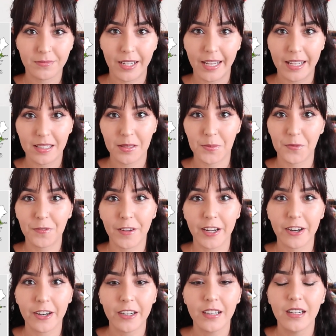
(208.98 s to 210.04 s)
I guess,
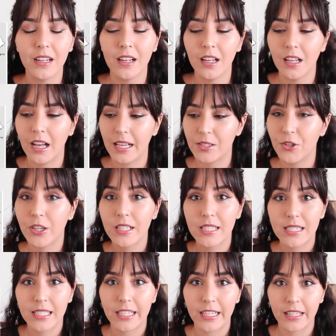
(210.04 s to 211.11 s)
figure. As you can
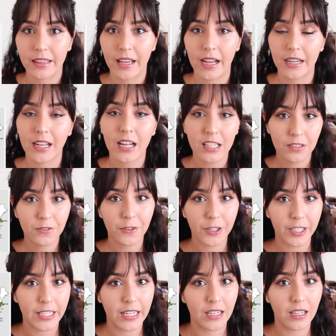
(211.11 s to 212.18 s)
see that
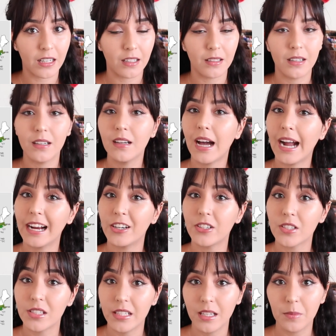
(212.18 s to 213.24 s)
California
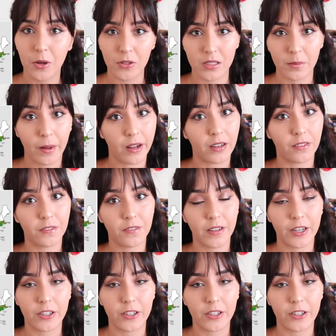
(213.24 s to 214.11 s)
hires the most amount of